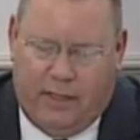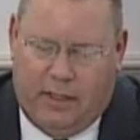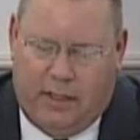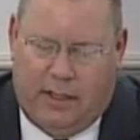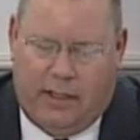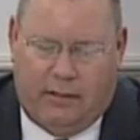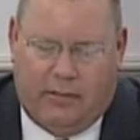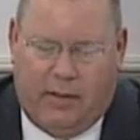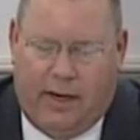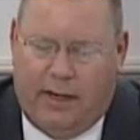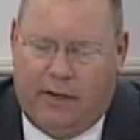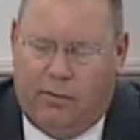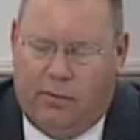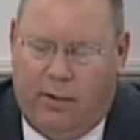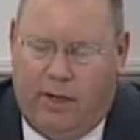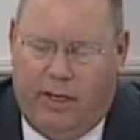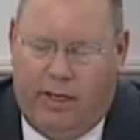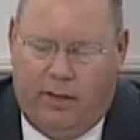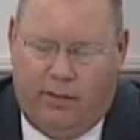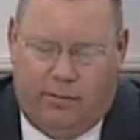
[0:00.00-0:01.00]
And right
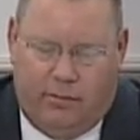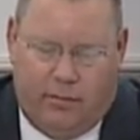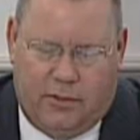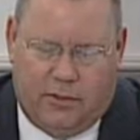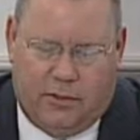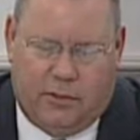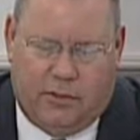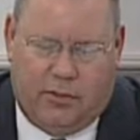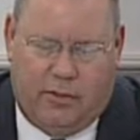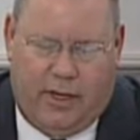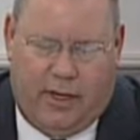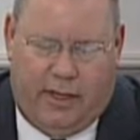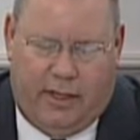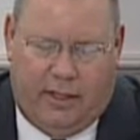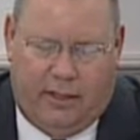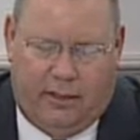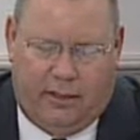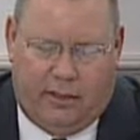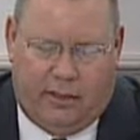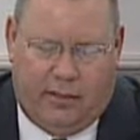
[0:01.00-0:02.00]
away, Mr. White
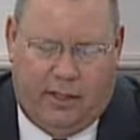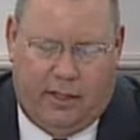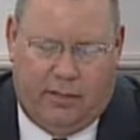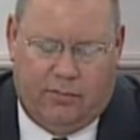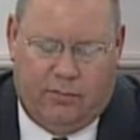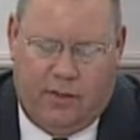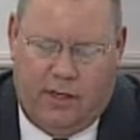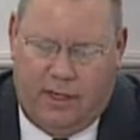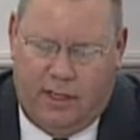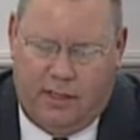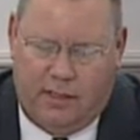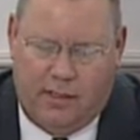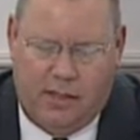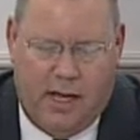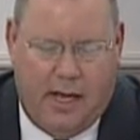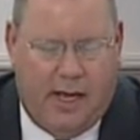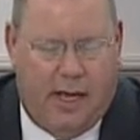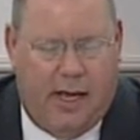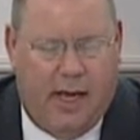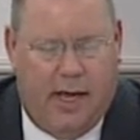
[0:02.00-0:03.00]
hit the ground running
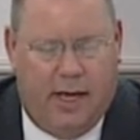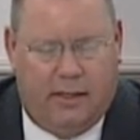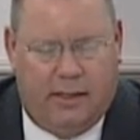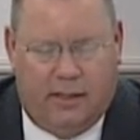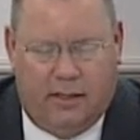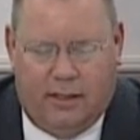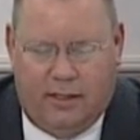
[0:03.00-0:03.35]
and